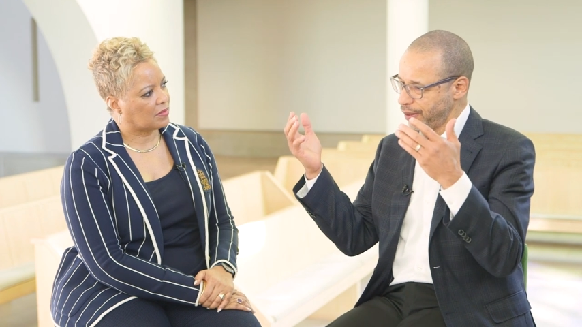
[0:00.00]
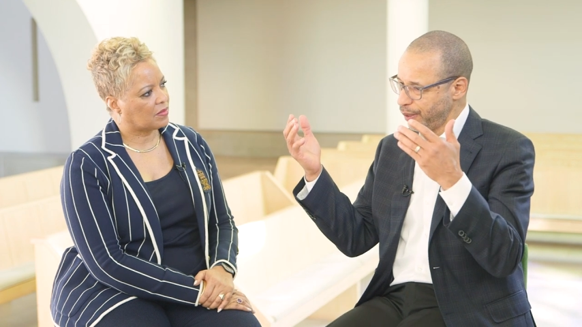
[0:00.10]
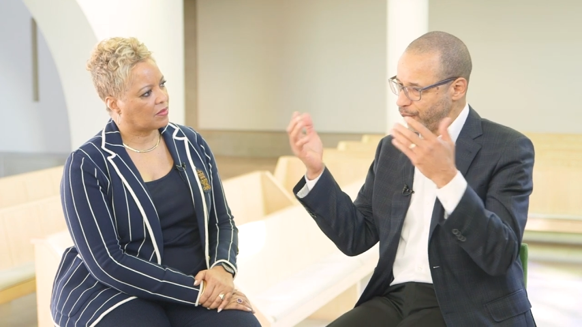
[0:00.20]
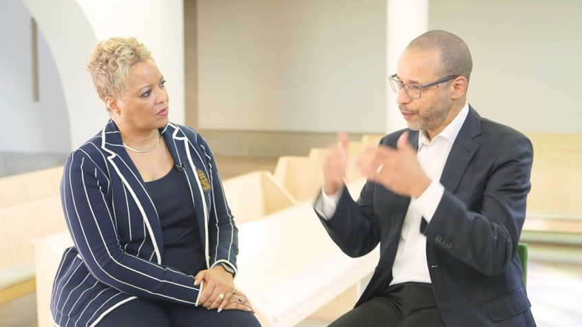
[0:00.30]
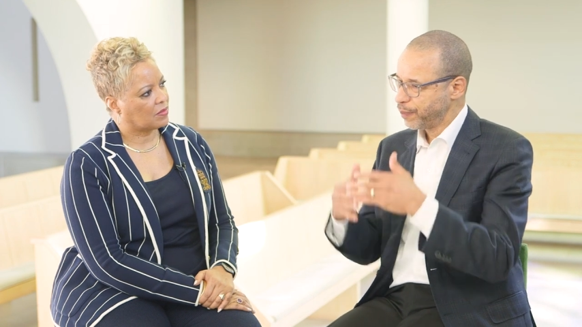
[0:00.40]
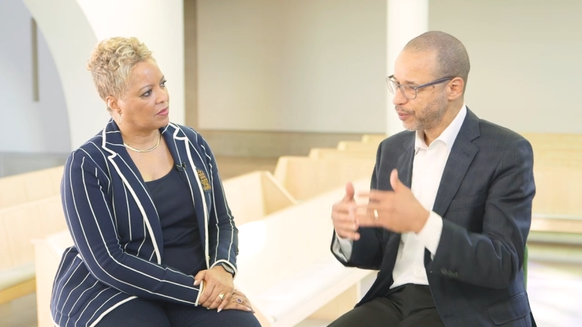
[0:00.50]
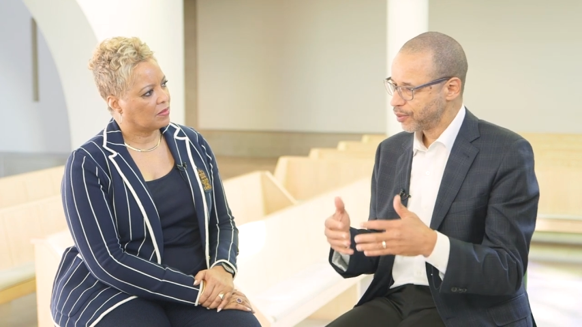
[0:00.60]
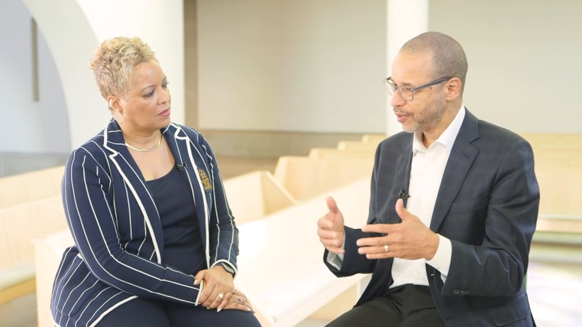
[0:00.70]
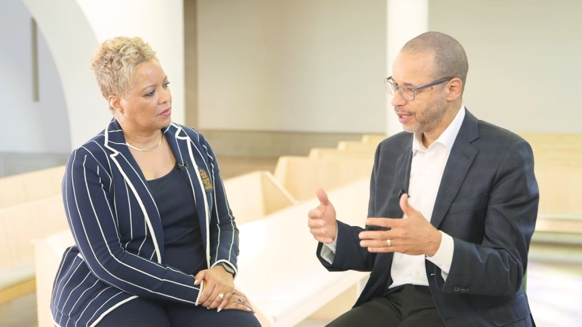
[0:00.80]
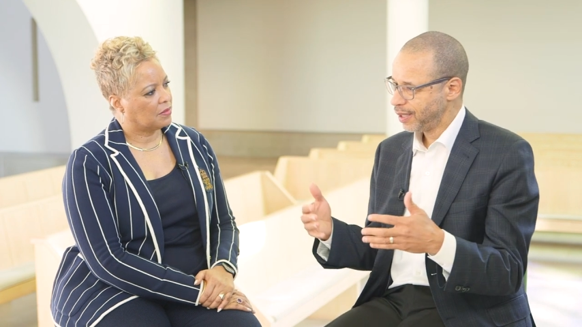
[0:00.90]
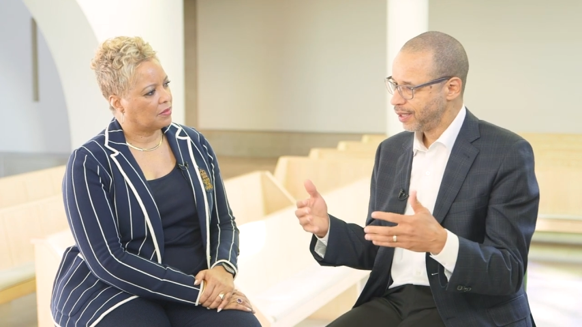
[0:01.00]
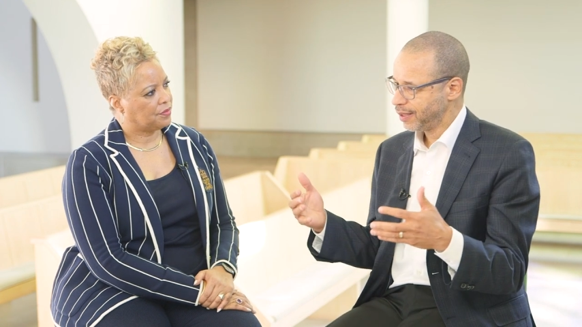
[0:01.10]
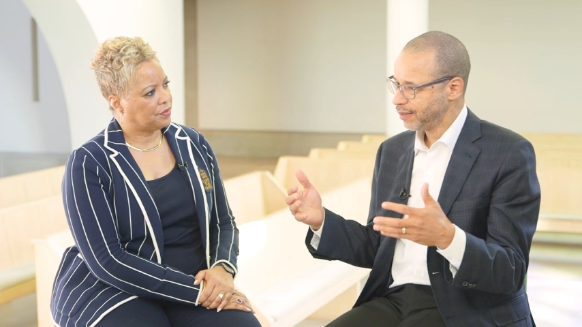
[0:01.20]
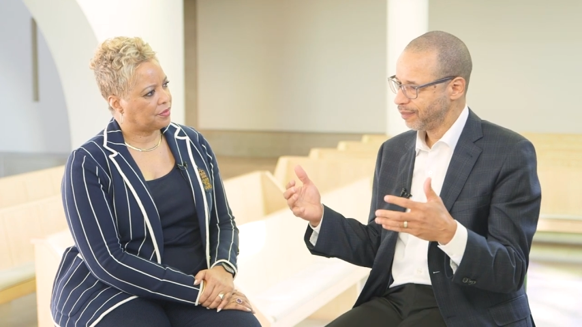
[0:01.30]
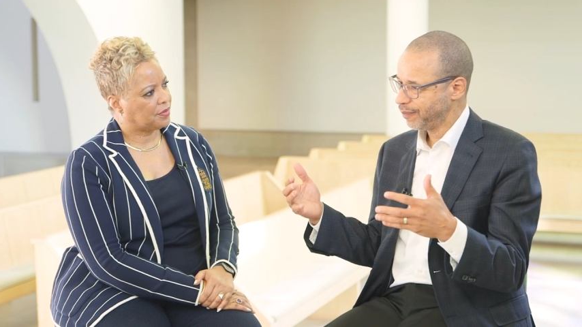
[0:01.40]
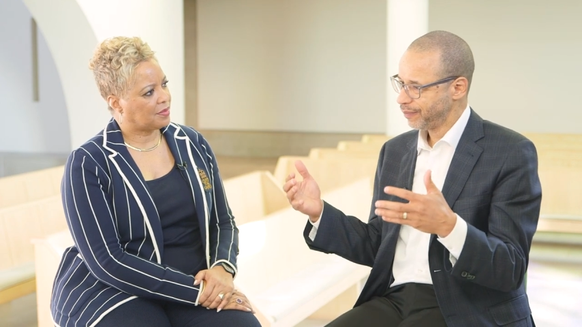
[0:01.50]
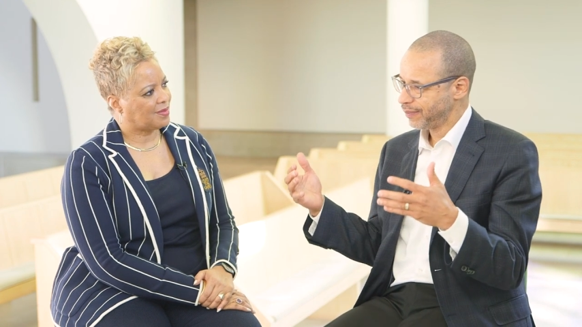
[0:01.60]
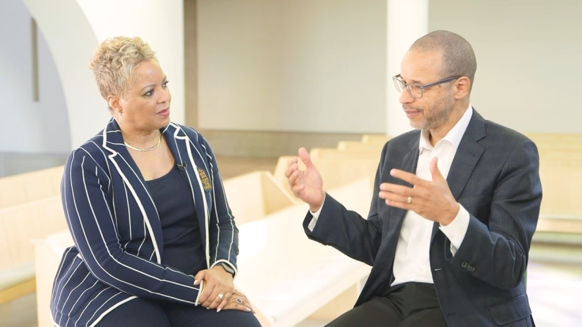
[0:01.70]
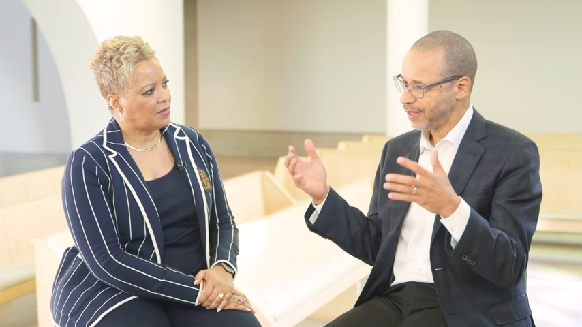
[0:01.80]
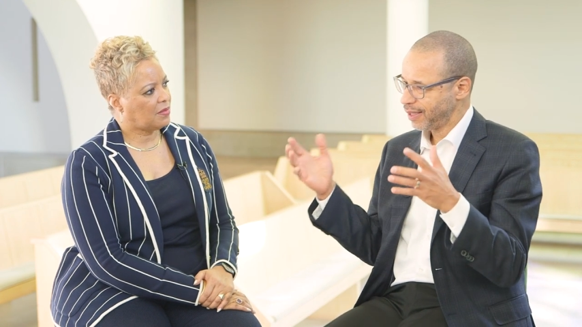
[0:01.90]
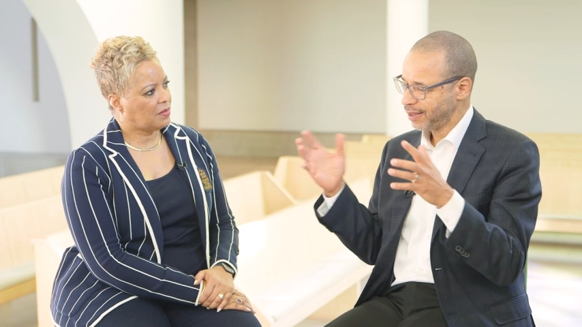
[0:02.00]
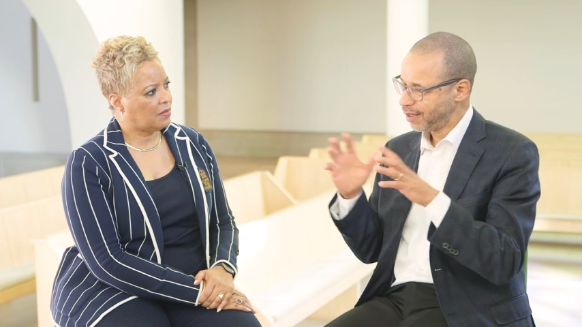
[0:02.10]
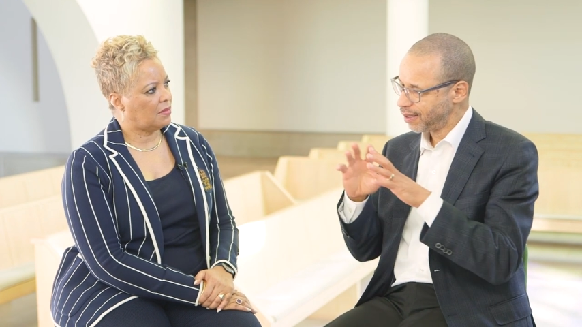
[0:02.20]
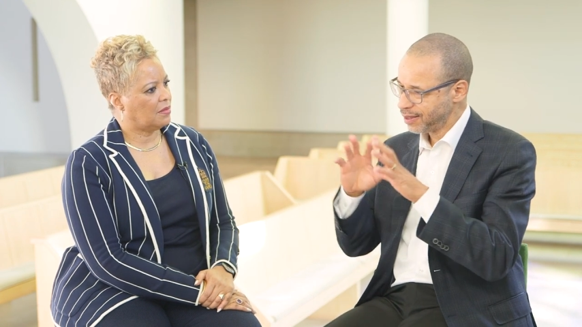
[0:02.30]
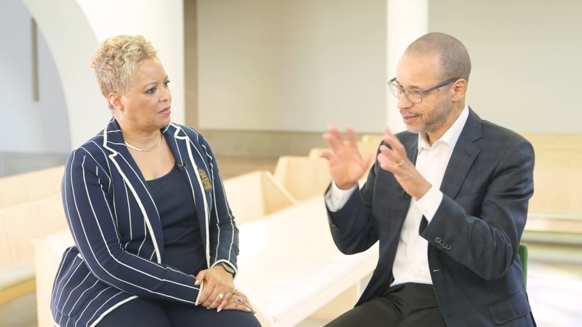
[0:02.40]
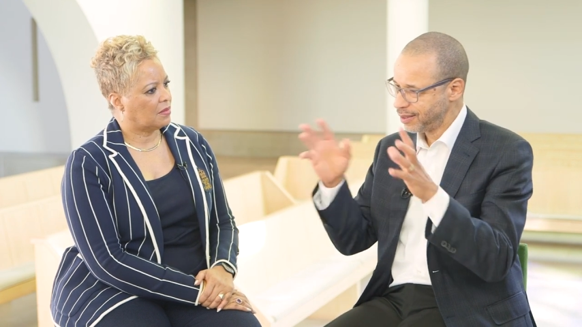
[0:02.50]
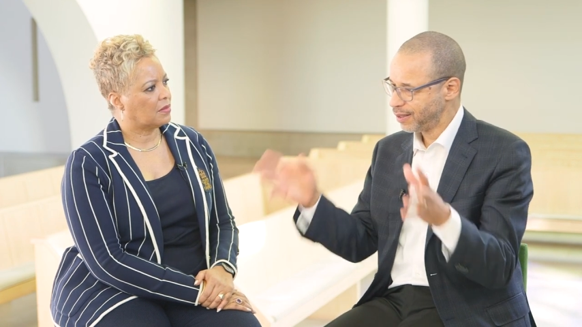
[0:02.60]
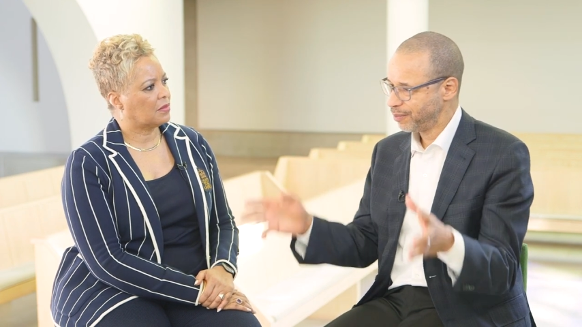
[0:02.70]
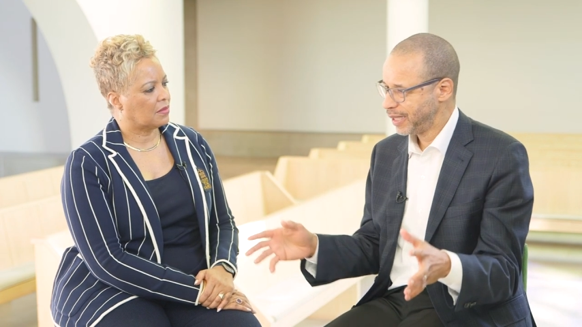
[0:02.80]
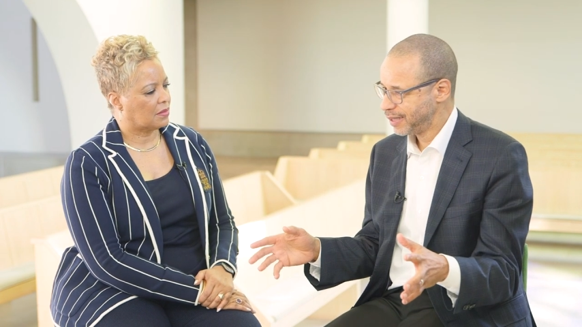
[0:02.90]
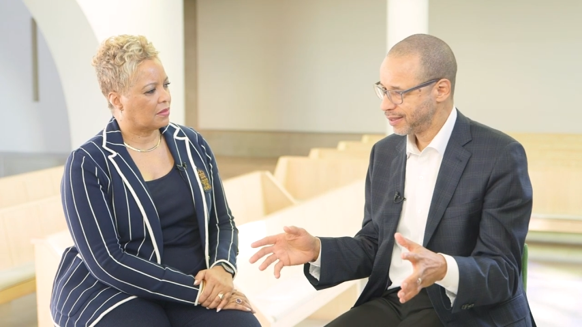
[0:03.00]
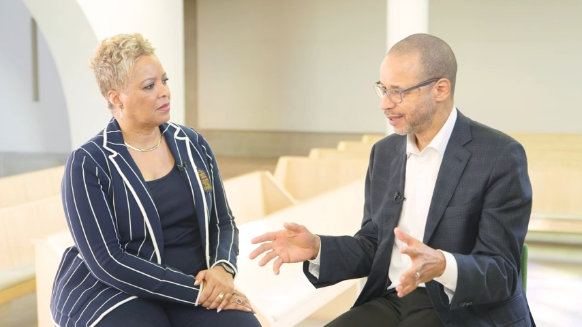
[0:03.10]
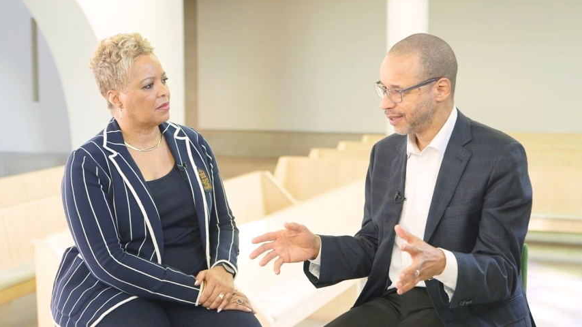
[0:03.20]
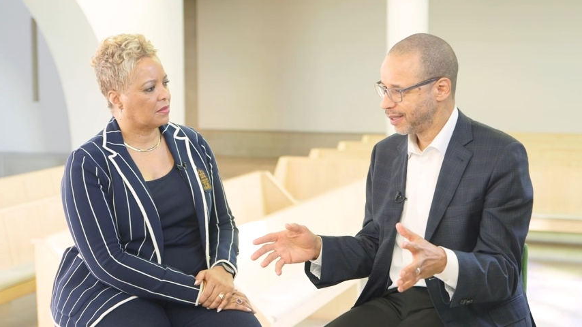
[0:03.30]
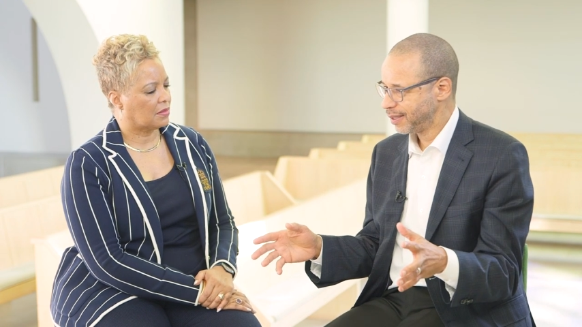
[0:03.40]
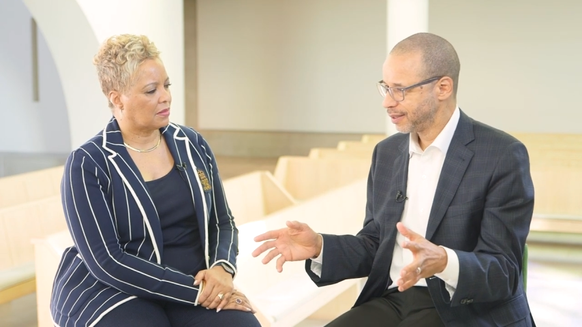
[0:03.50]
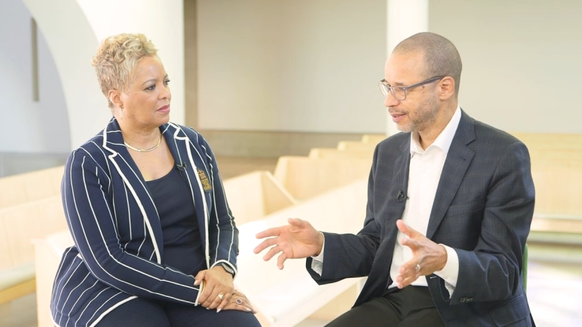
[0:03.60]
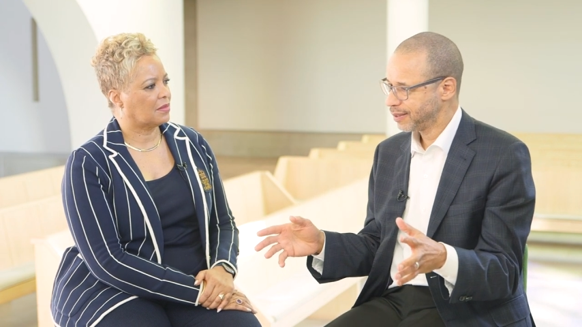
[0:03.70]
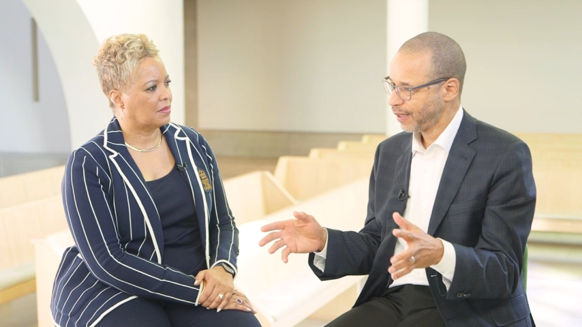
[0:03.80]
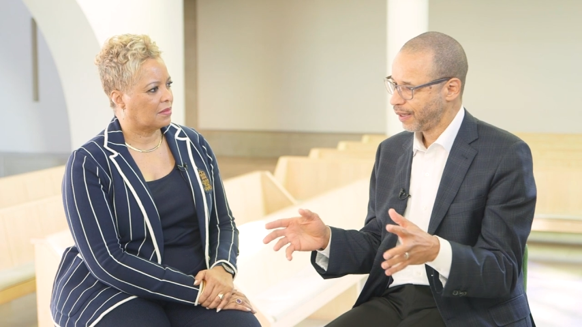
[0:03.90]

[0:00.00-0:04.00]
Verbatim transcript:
Speaker 1: help people see that God has done amazing things,